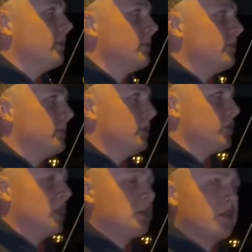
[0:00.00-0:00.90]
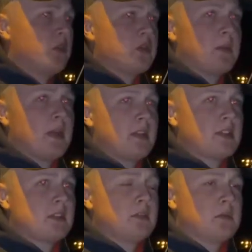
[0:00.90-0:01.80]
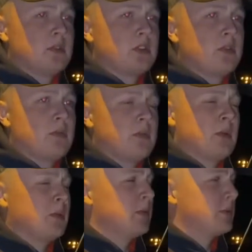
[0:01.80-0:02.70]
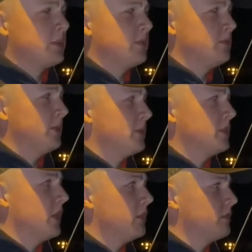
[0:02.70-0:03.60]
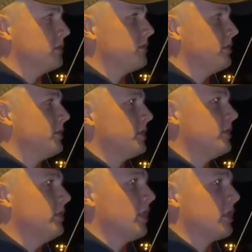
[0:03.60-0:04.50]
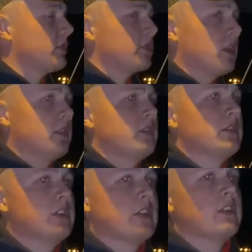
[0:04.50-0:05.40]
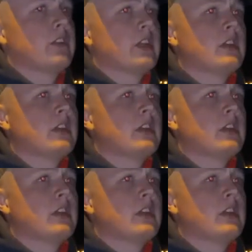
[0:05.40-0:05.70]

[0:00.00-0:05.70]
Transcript: We tried it before in the past. We was young. We was a bit too young to start a YouTube channel, I think.